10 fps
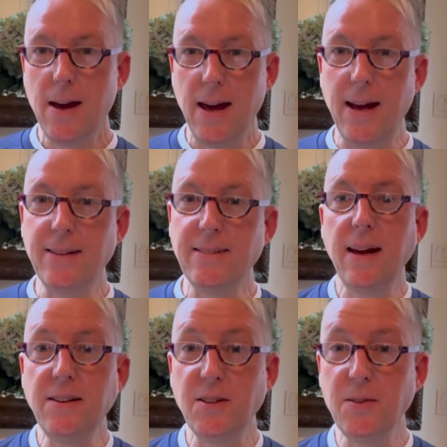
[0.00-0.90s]
And
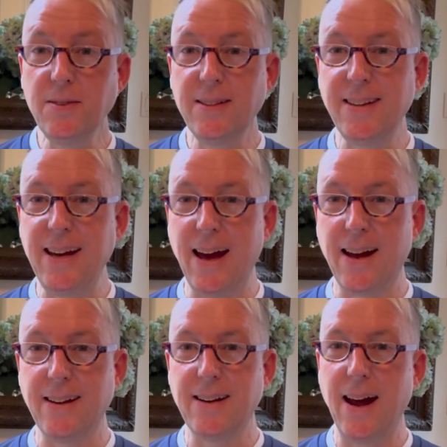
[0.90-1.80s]
stay tuned to the
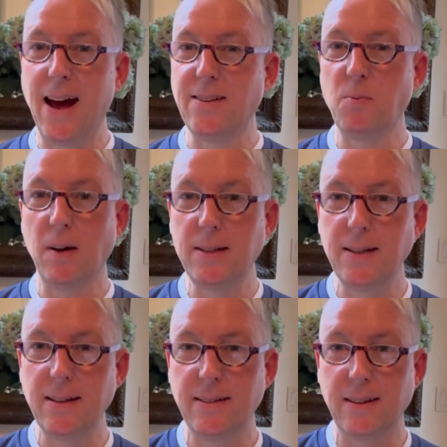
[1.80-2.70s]
end as we're going to
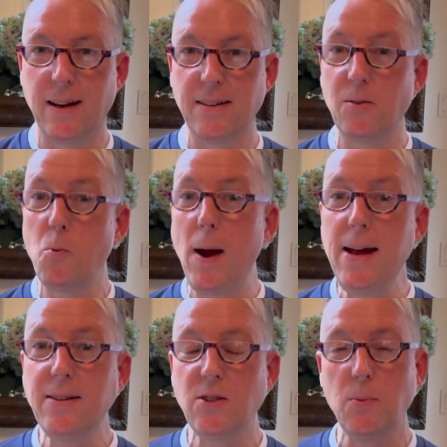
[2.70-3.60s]
discuss
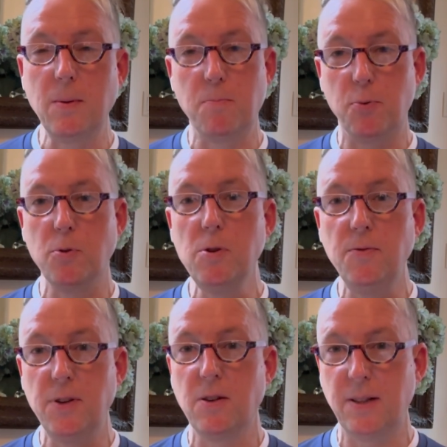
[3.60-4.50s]
ways to
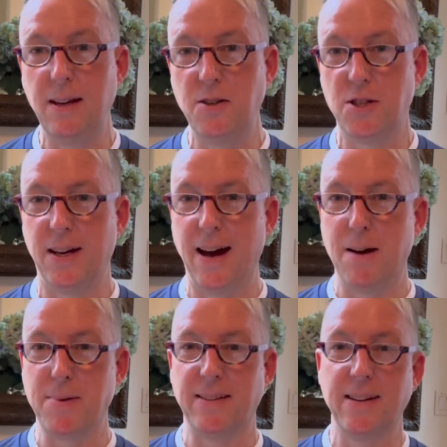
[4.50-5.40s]
improve your teaching
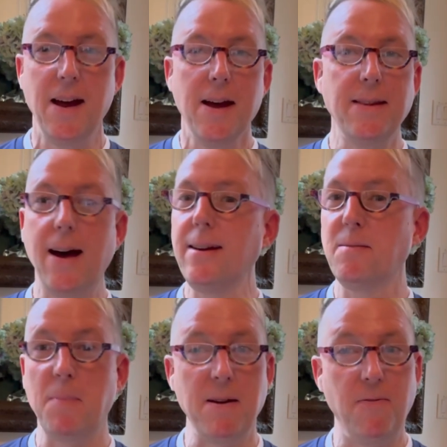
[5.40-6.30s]
habits. That
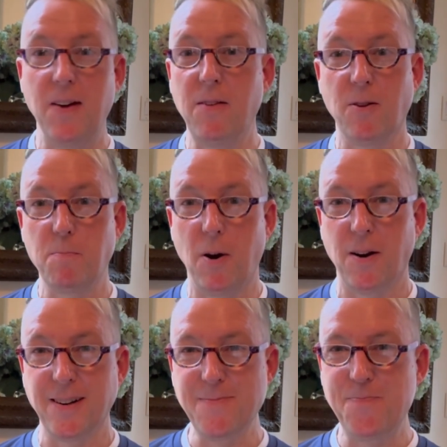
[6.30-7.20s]
is my favorite
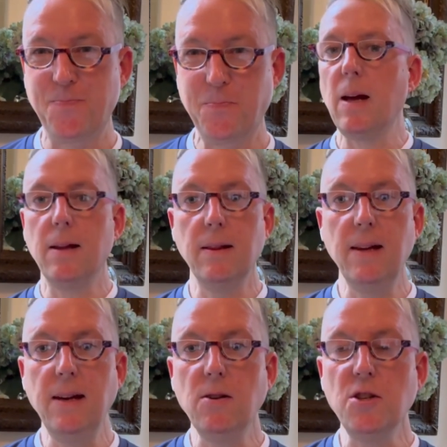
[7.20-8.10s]
part.
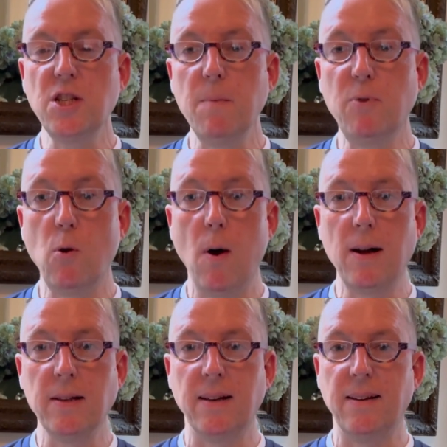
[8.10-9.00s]
Leadership
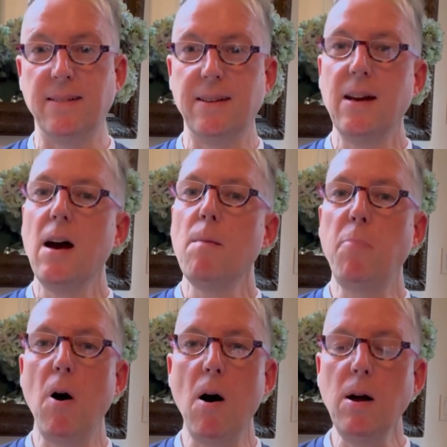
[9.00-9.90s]
qualities.
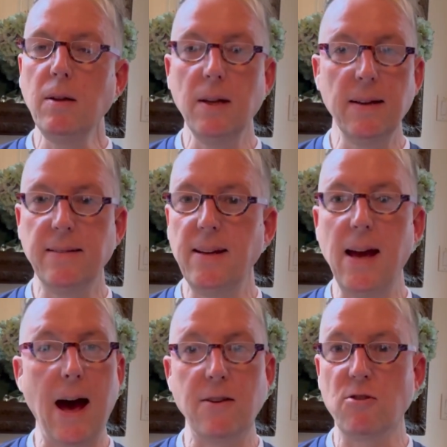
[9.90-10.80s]
Paul lists the
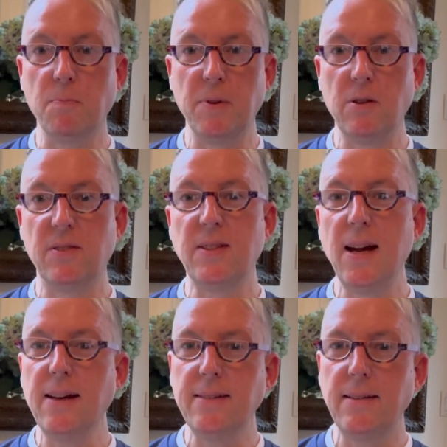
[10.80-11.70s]
attributes
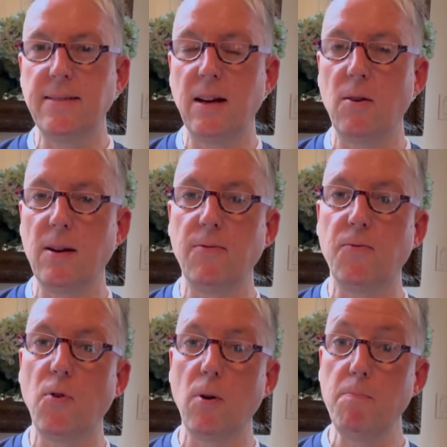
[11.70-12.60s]
necessary
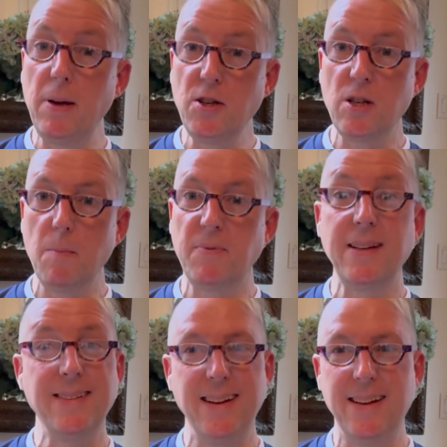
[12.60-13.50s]
for bishops
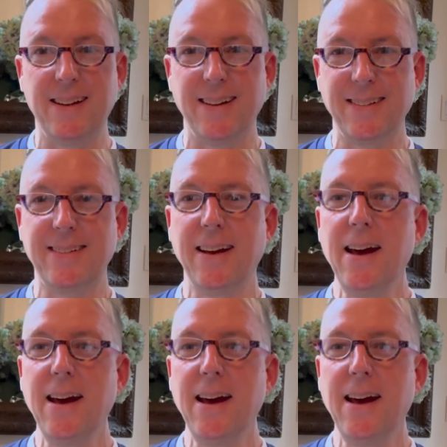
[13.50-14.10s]
and deacons,